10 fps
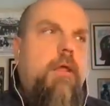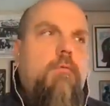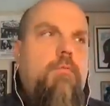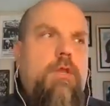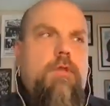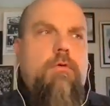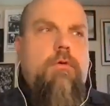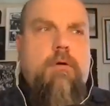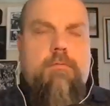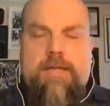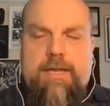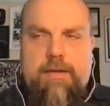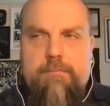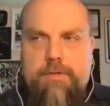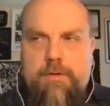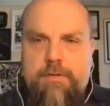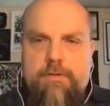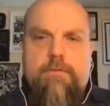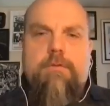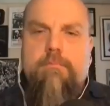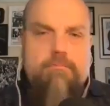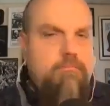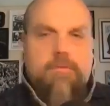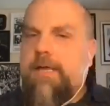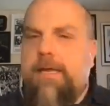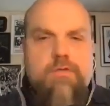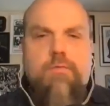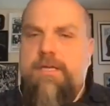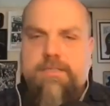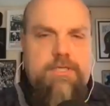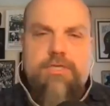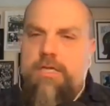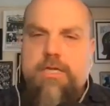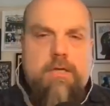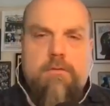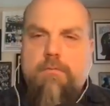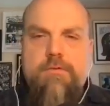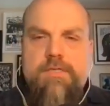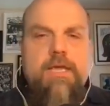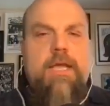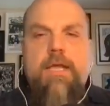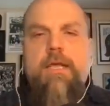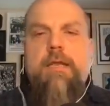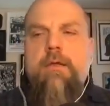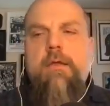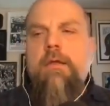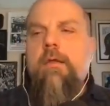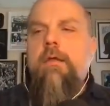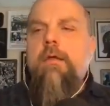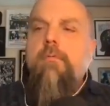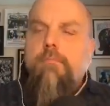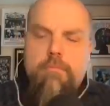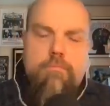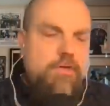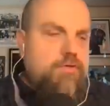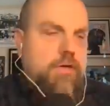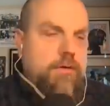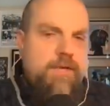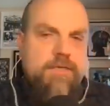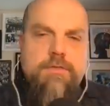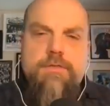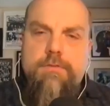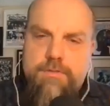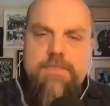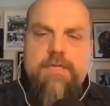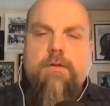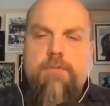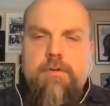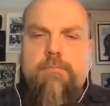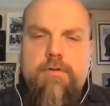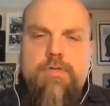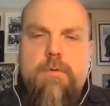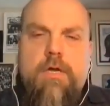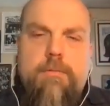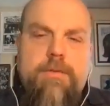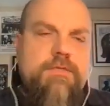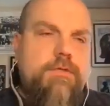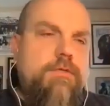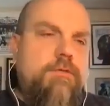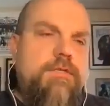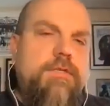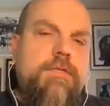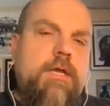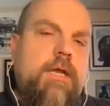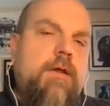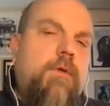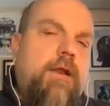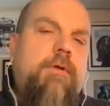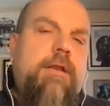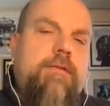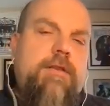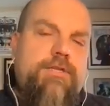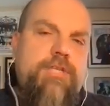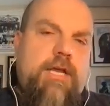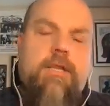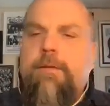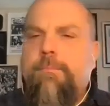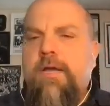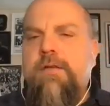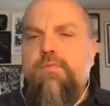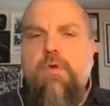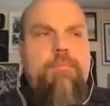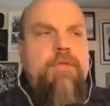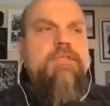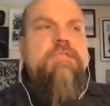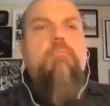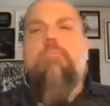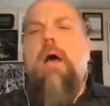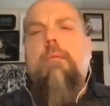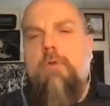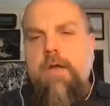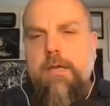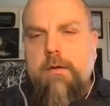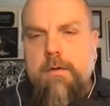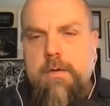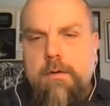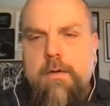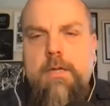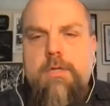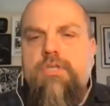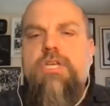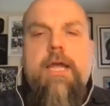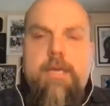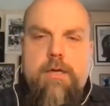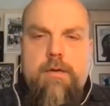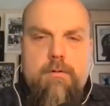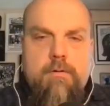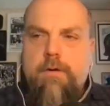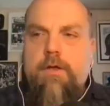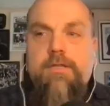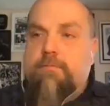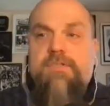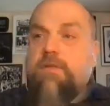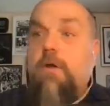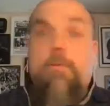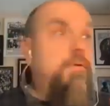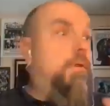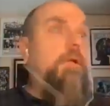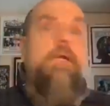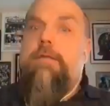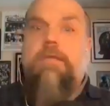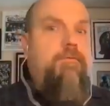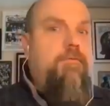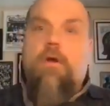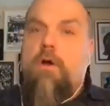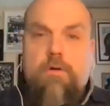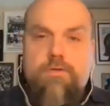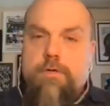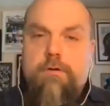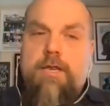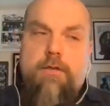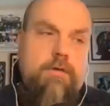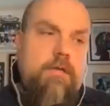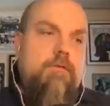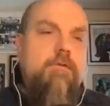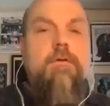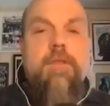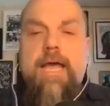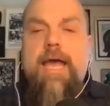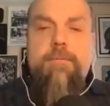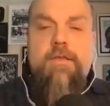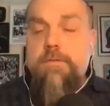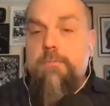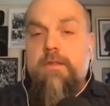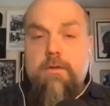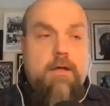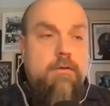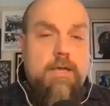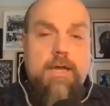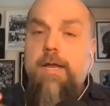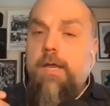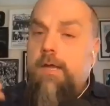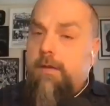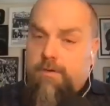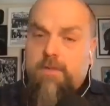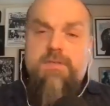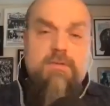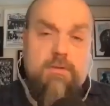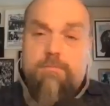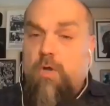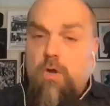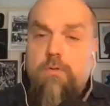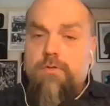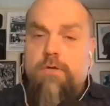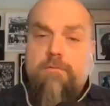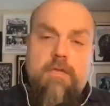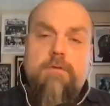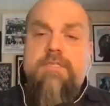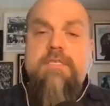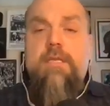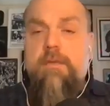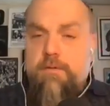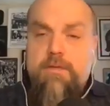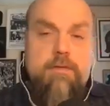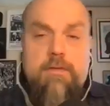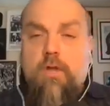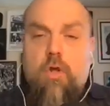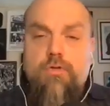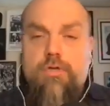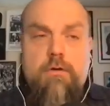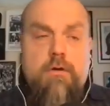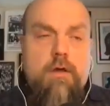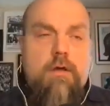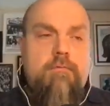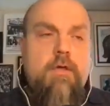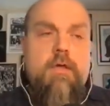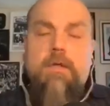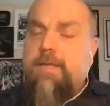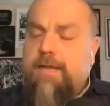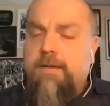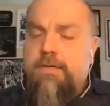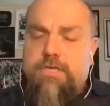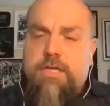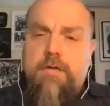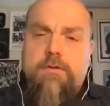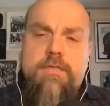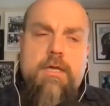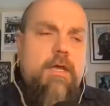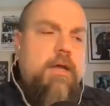when you go, like I would go into XYZ jail, we'll say in Bridgewater, Massachusetts. I'd go into Bridgewater, Massachusetts. When I went into the jail, it might as well have been Zimbabwe or China, or it was a complete different culture, and you needed to adapt as a mental health guy, but also the culture of the OC and the culture of the county jails.